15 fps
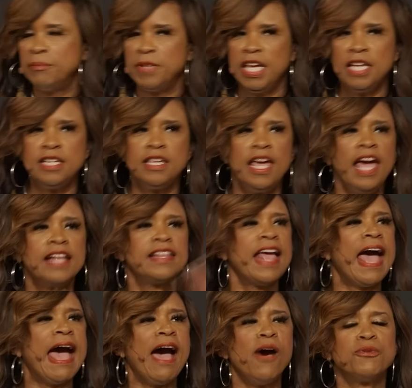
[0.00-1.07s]
I'm getting
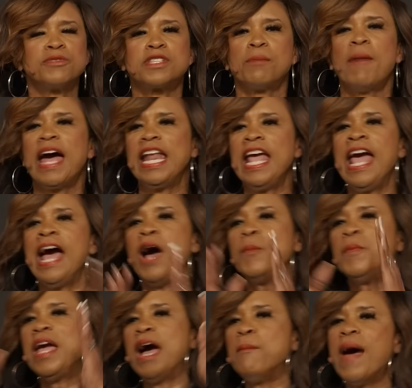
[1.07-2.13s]
kicked out. Somebody
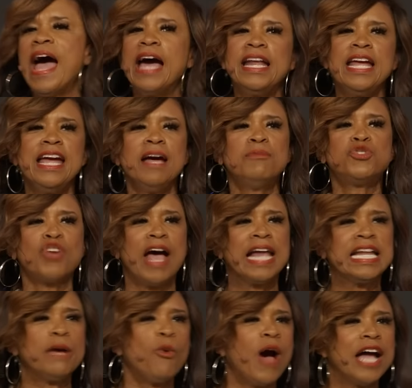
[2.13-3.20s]
help me. I'm out here. I'm
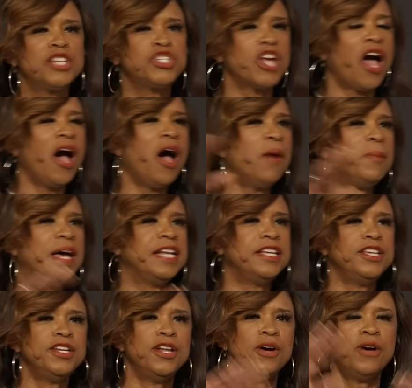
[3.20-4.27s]
trying to watch y'all.
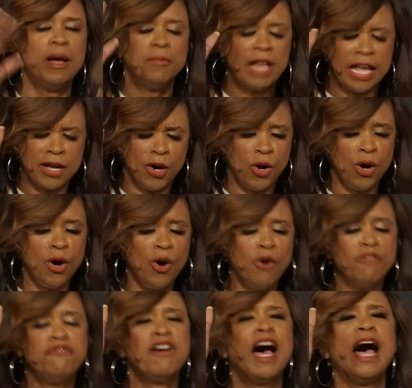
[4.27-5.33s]
But, you know, I'm like,
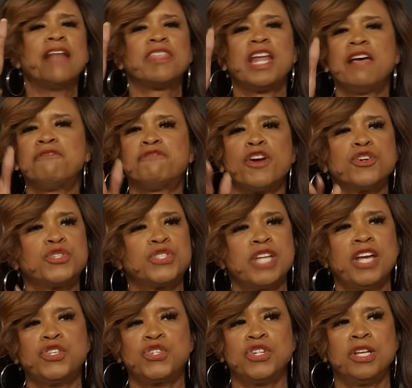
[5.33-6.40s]
oh, Father, that first
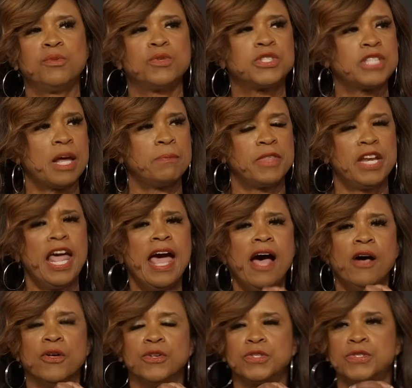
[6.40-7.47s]
session, it was something
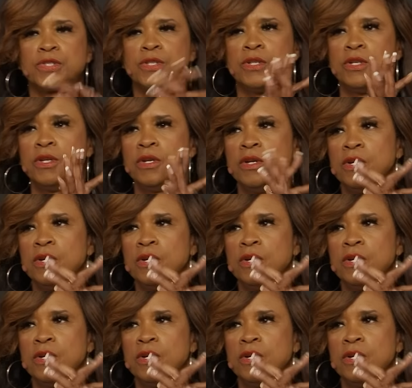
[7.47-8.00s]
else.